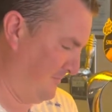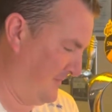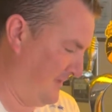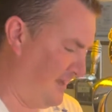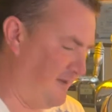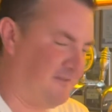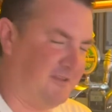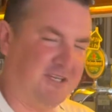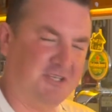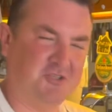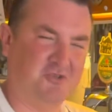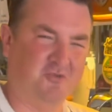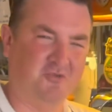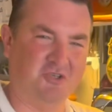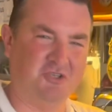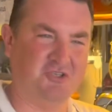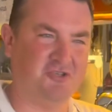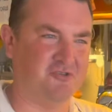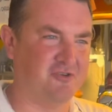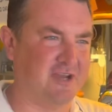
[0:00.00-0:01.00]
I think it's
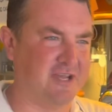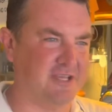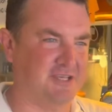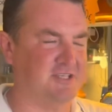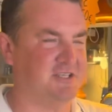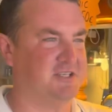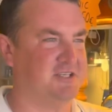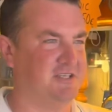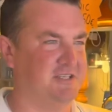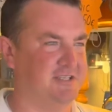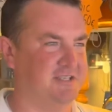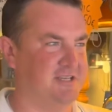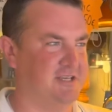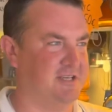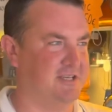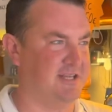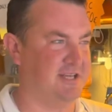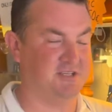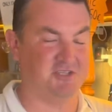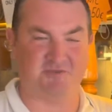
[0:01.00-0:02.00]
called Estrella just because
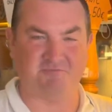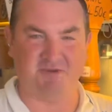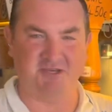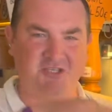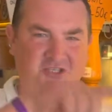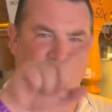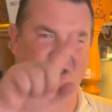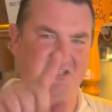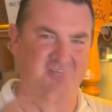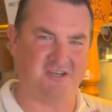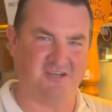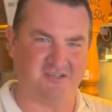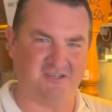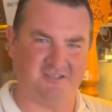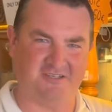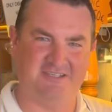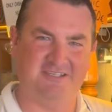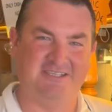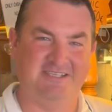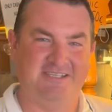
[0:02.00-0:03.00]
that just means
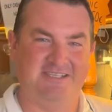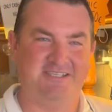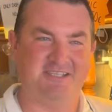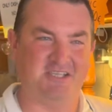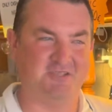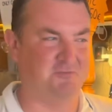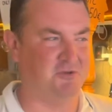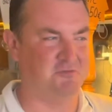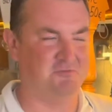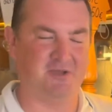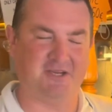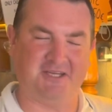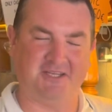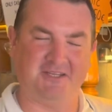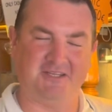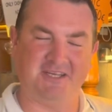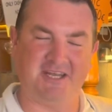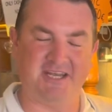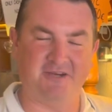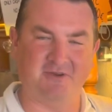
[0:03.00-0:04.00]
star. So I suppose back in
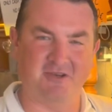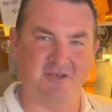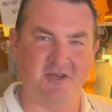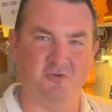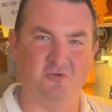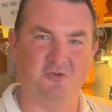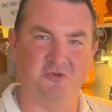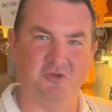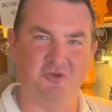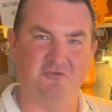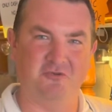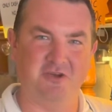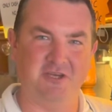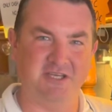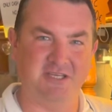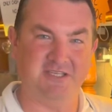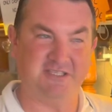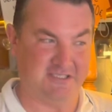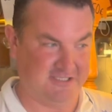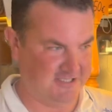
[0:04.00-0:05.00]
the day when no one could
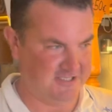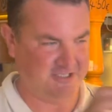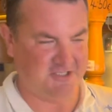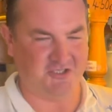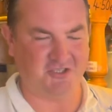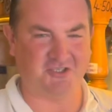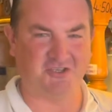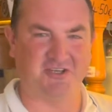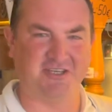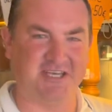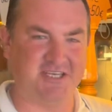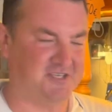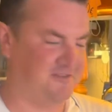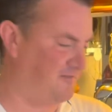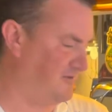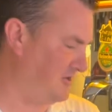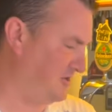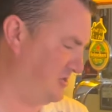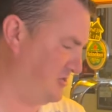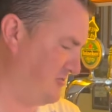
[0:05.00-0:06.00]
read, just
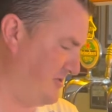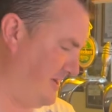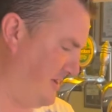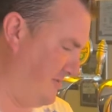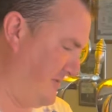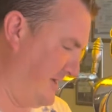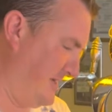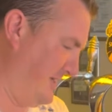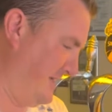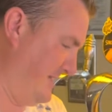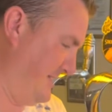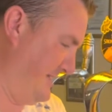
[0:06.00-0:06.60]
identify it straight away.